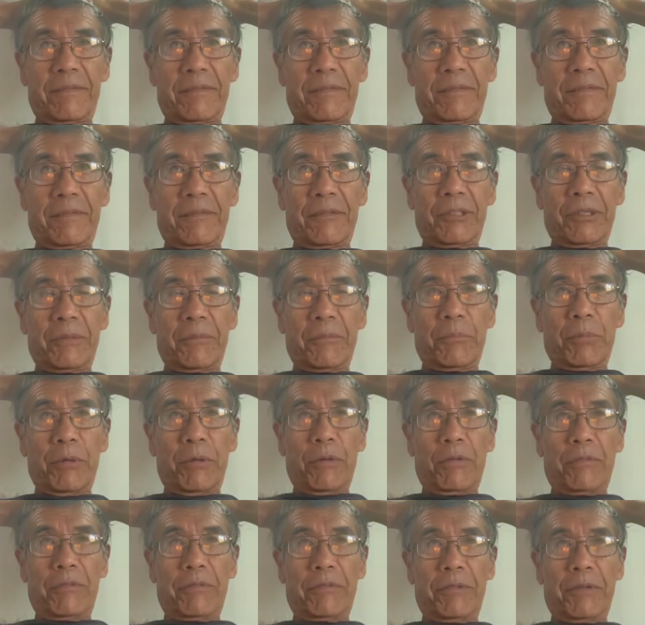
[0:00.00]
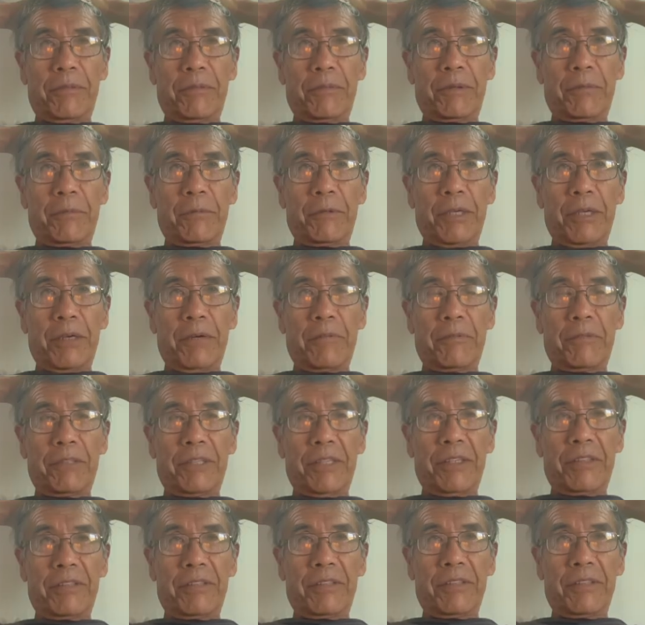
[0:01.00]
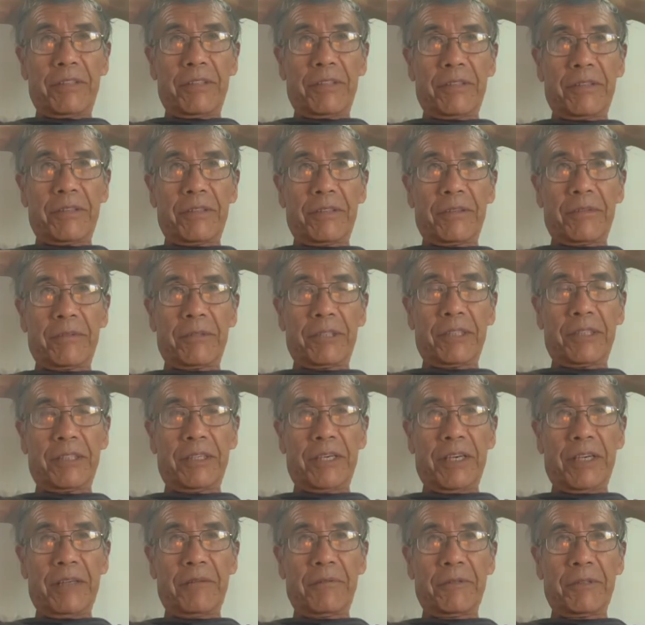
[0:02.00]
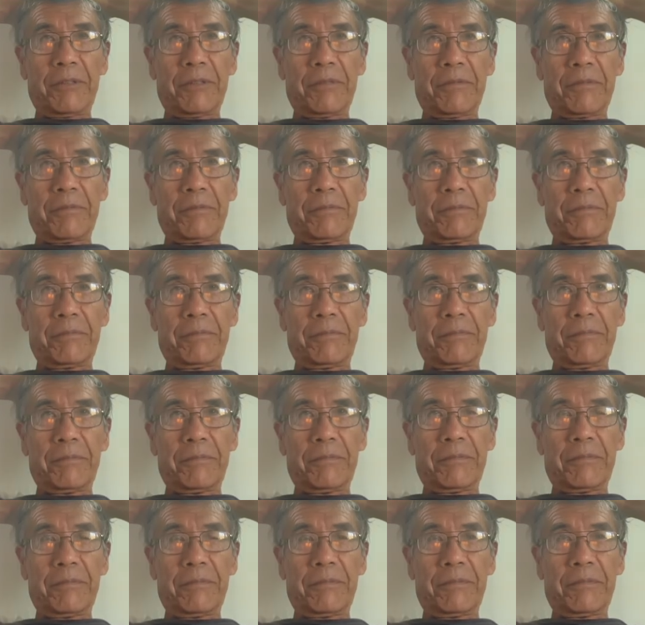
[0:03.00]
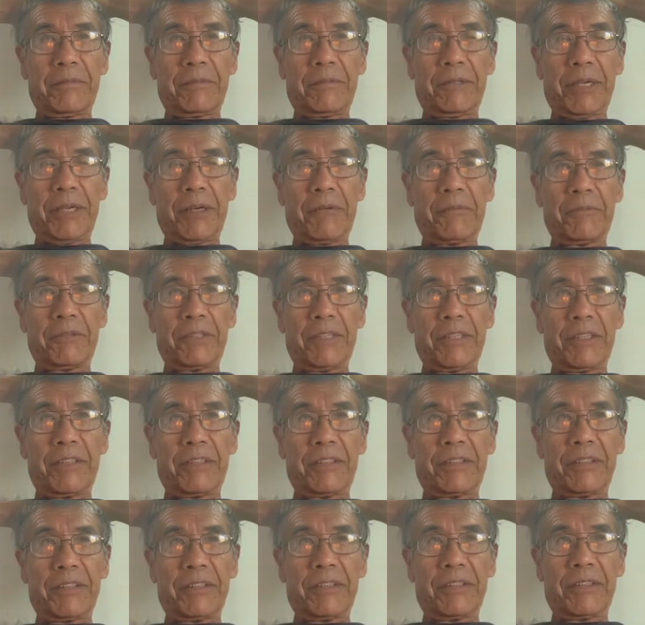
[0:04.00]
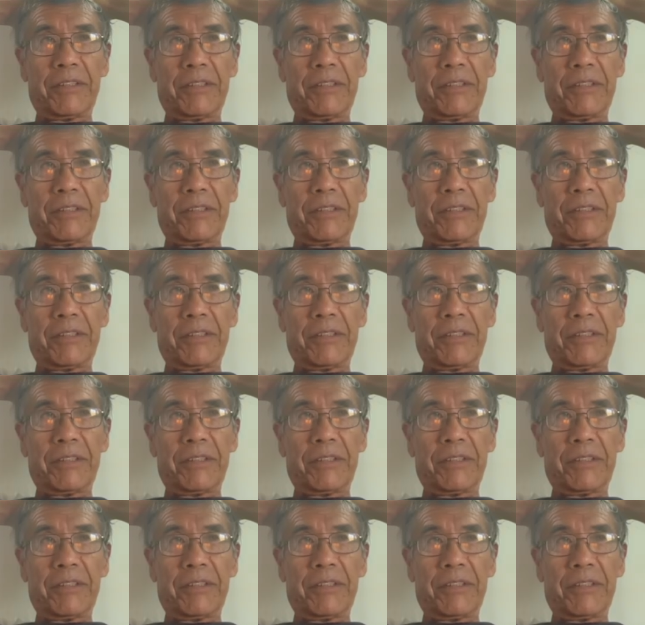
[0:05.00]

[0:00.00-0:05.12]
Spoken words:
We are born from the way of nature. We die with the way of nature.